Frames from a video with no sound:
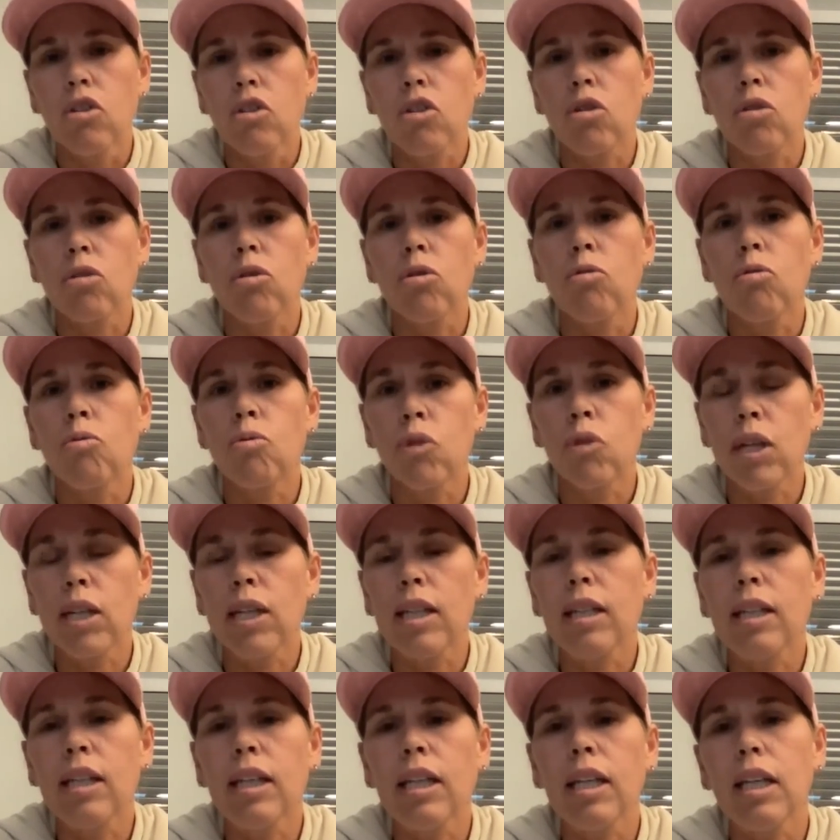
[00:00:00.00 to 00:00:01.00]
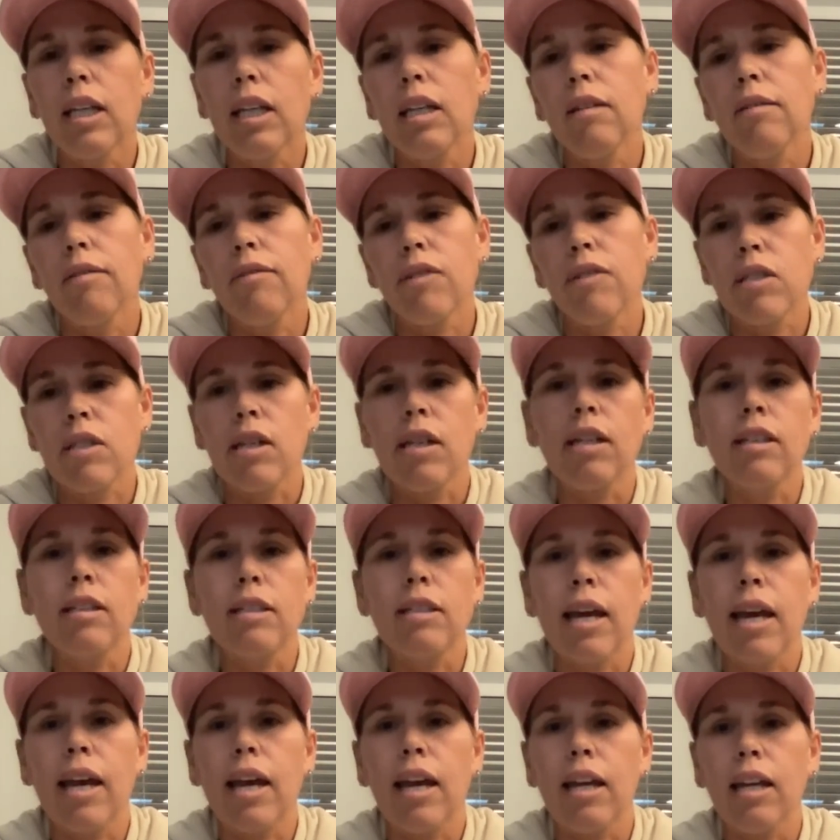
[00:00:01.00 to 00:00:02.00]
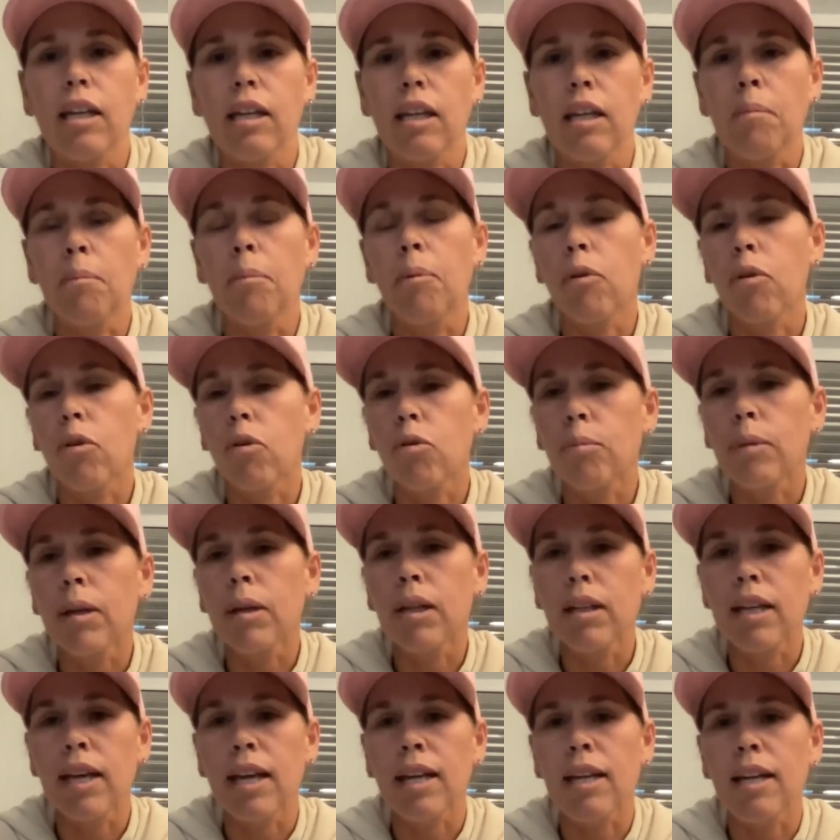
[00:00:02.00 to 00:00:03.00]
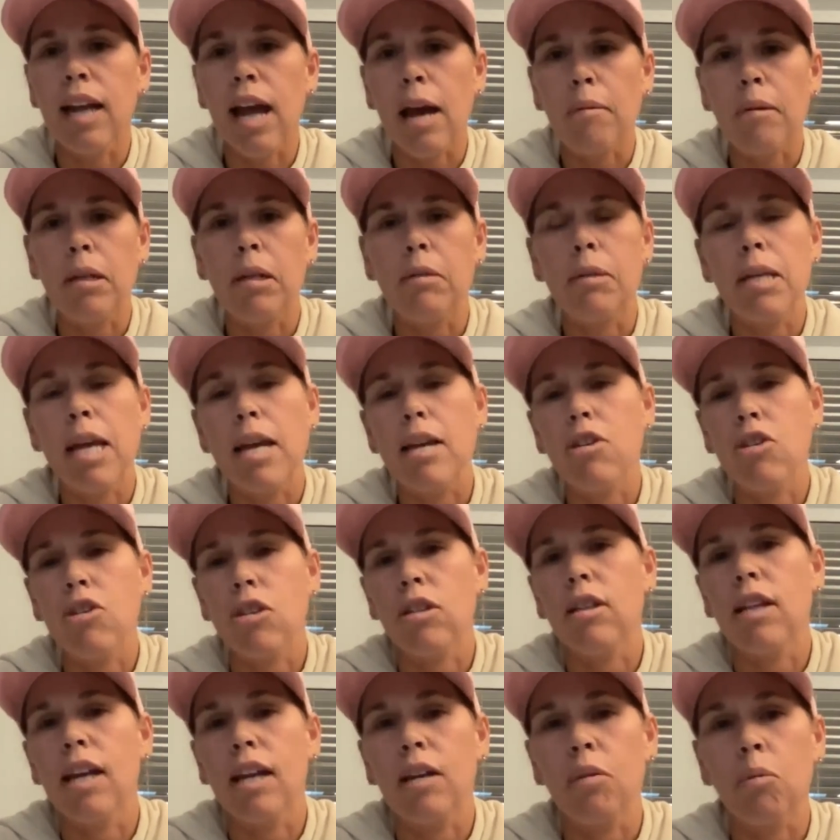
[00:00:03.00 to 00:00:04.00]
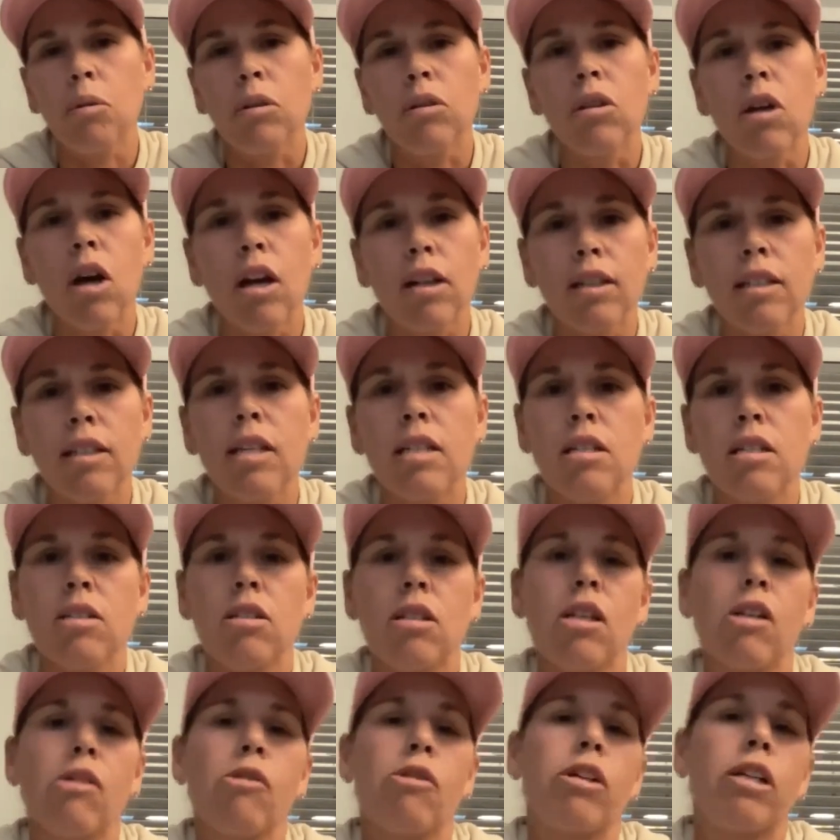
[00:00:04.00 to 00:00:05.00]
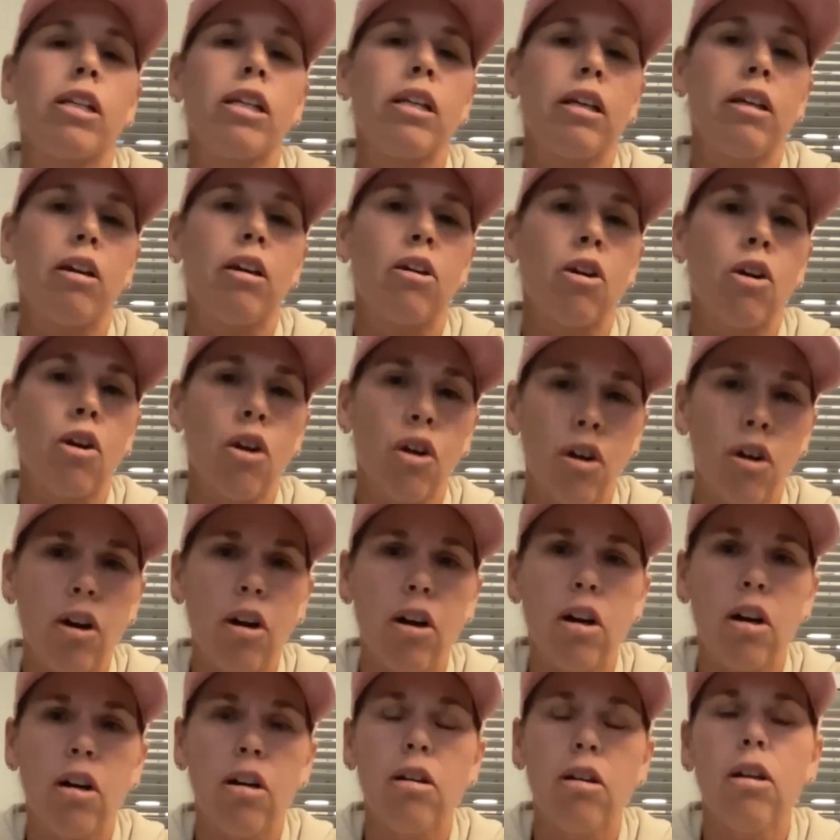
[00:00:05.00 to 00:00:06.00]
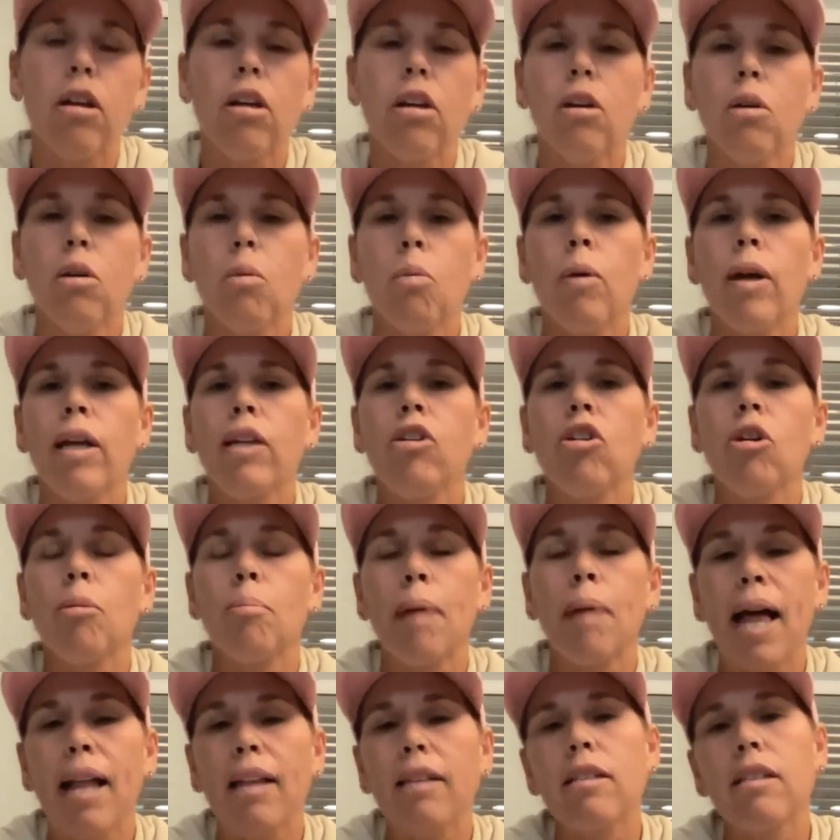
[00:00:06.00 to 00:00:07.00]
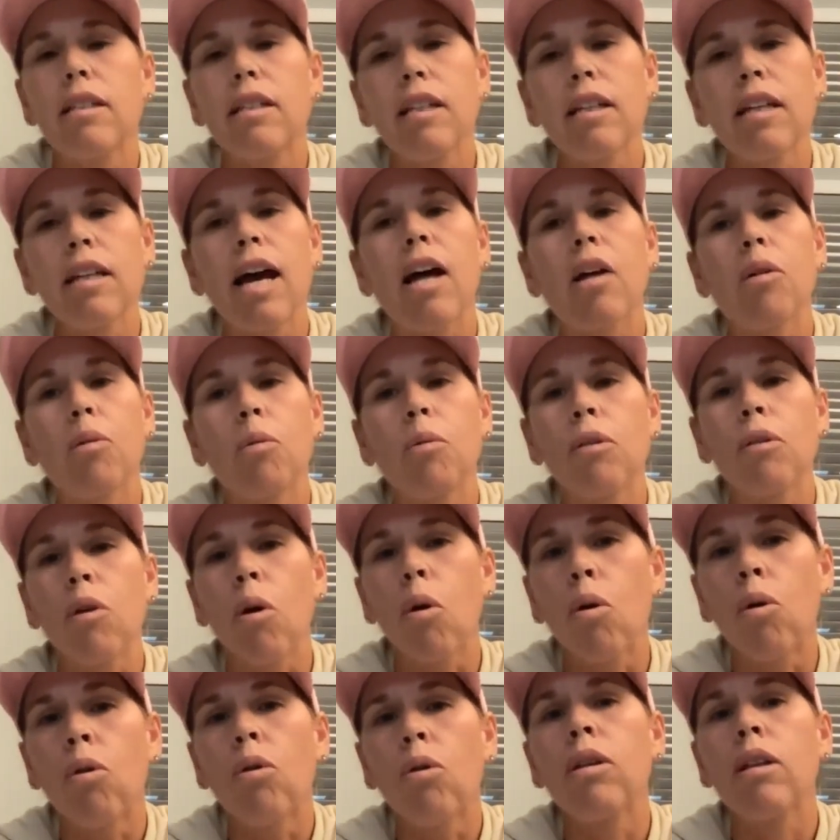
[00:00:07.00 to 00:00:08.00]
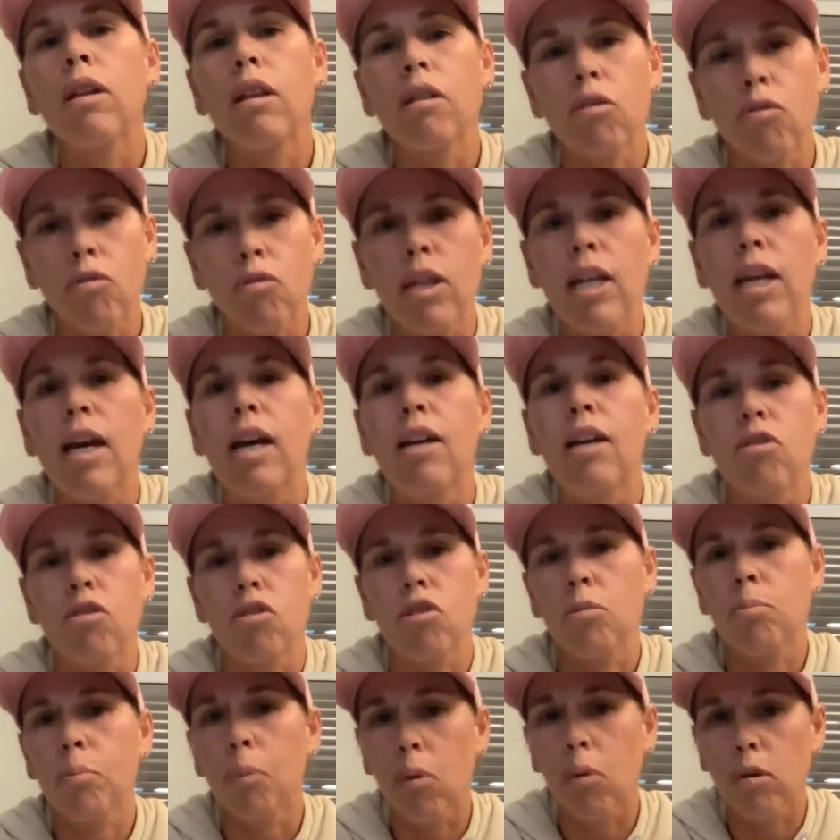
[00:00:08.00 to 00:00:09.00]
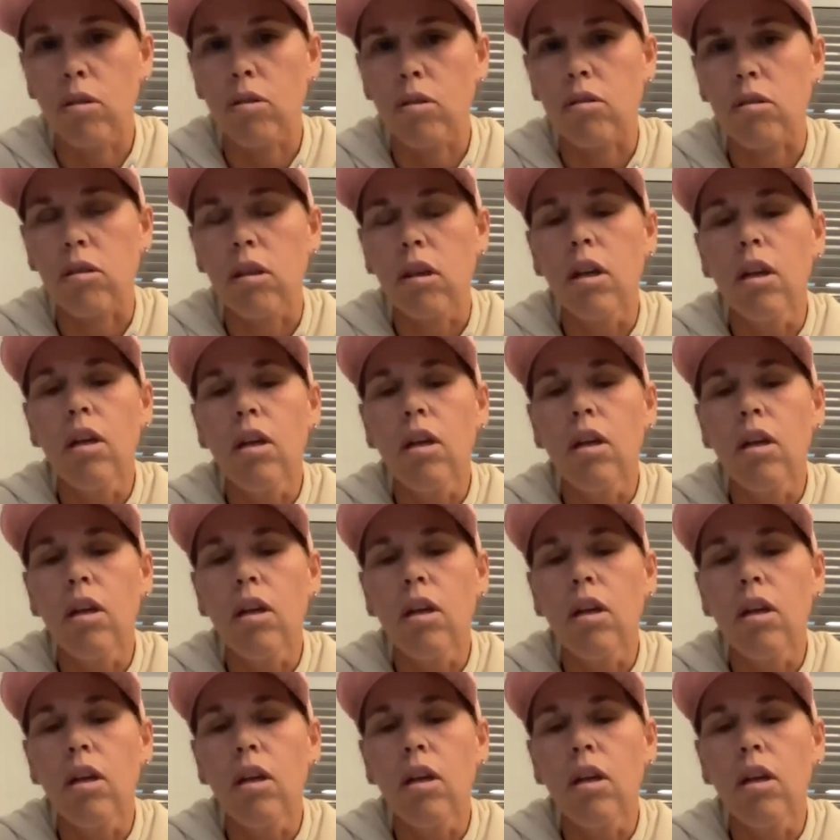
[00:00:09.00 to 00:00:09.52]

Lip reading: to really facilitate improvement and an adaptation that will not necessarily occur when you're balancing it out with all the 3 other sports.